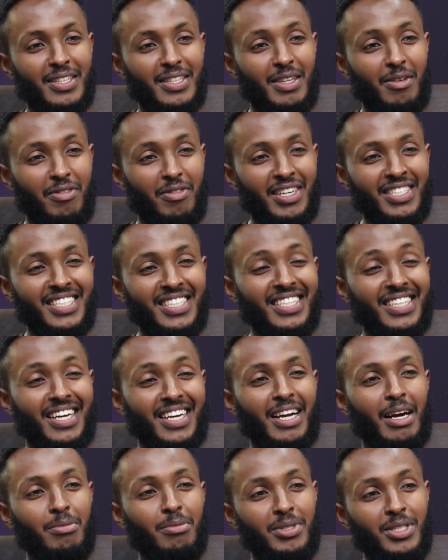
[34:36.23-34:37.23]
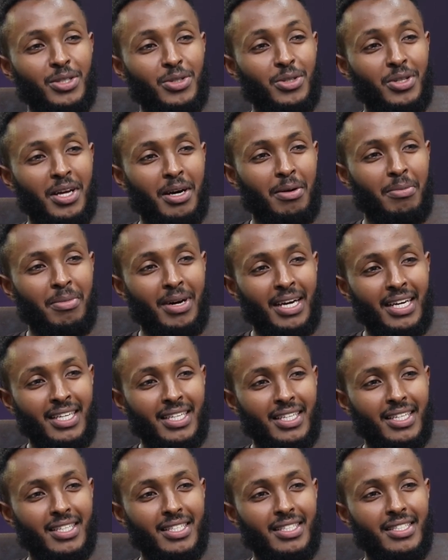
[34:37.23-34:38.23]
the first thing that comes into their
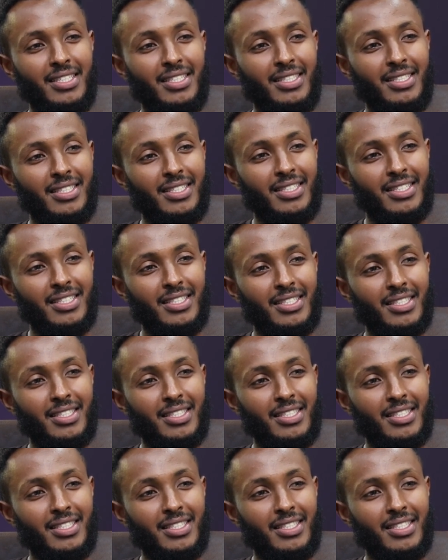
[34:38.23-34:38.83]
mind is,